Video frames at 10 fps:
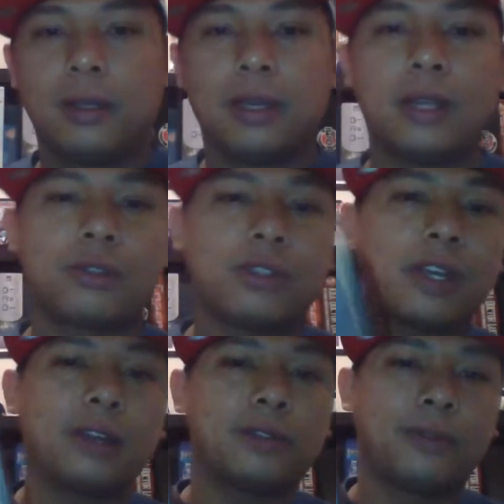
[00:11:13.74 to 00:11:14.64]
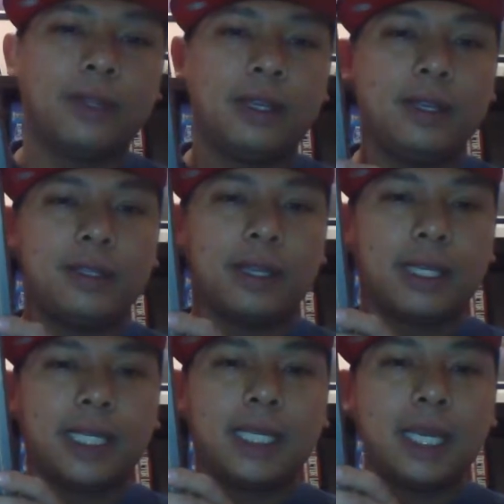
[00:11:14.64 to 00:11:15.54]
Extra shoutouts for these. A
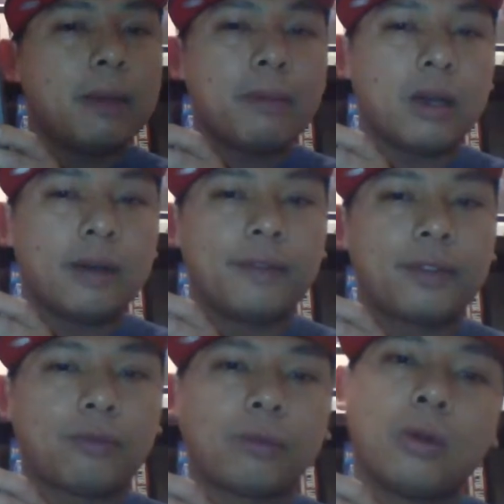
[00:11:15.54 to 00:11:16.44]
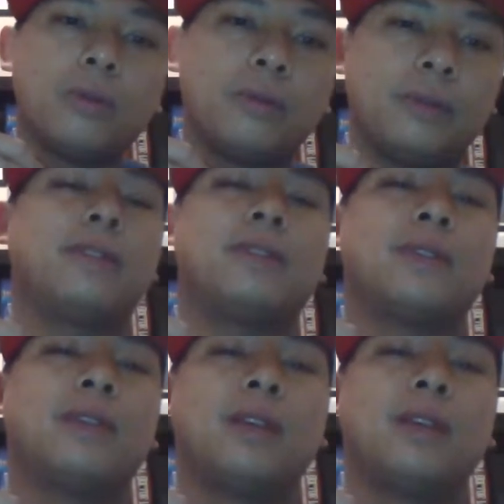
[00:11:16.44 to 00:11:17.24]
Game of Thrones,